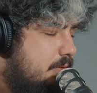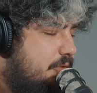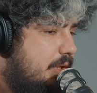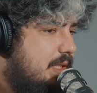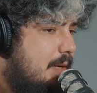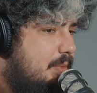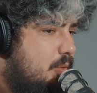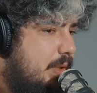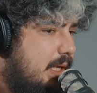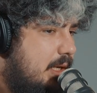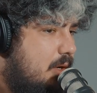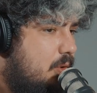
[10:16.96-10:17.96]
For example, we
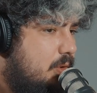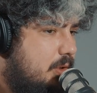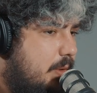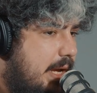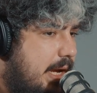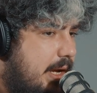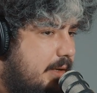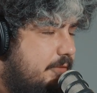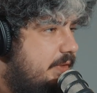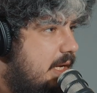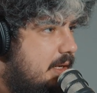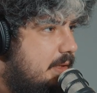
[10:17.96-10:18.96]
can also add
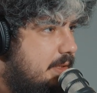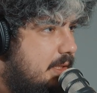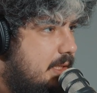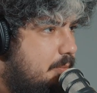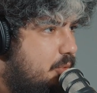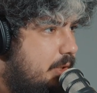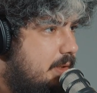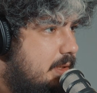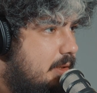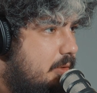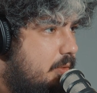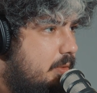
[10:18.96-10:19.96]
vehicles at some point.
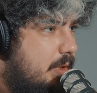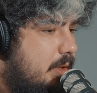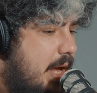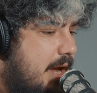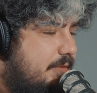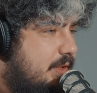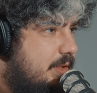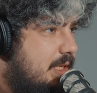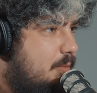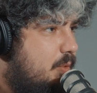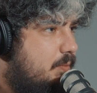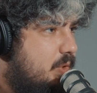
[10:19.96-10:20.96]
So after
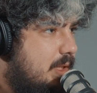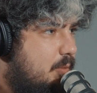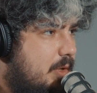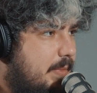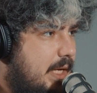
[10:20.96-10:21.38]
someone